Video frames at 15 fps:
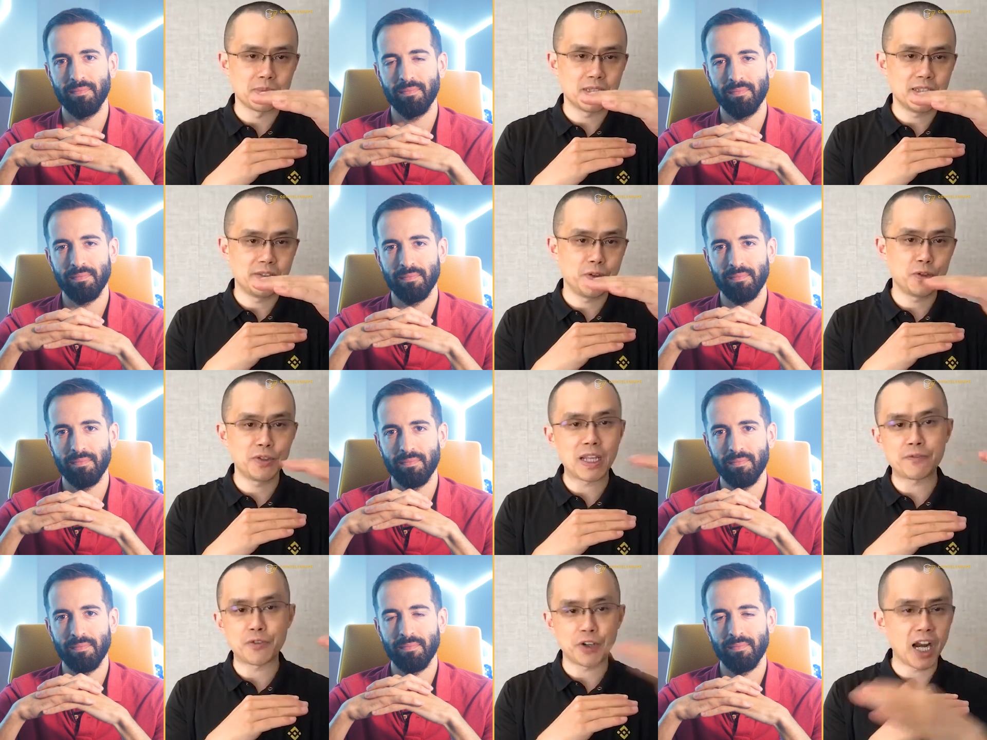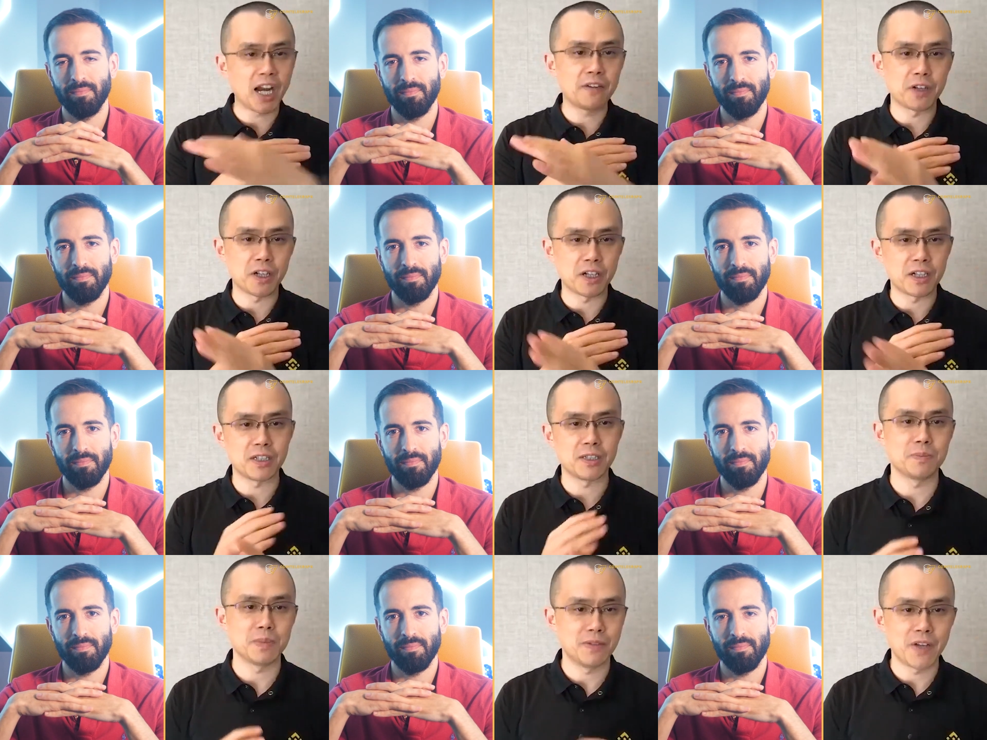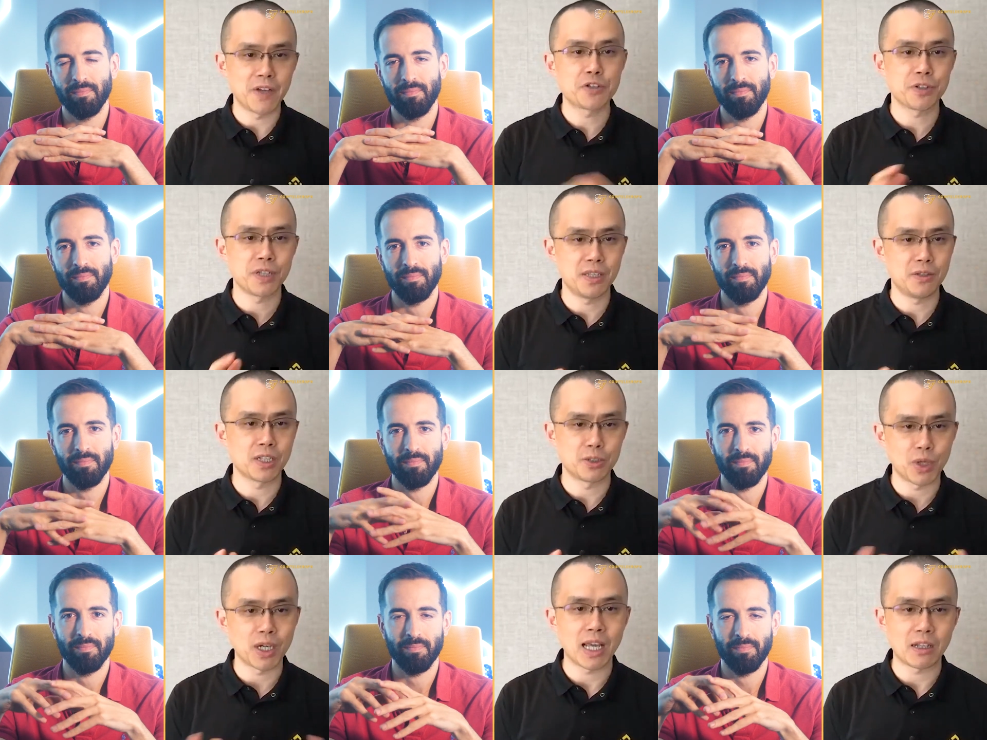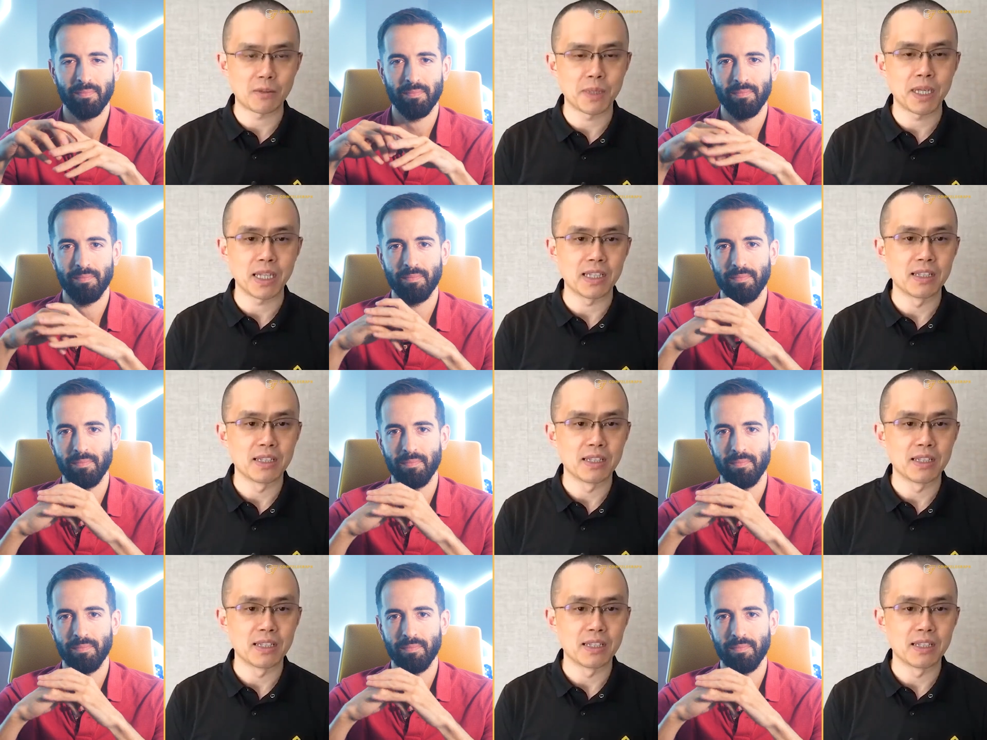Speaker 1: if you do that forever, eventually you're gonna run out of money,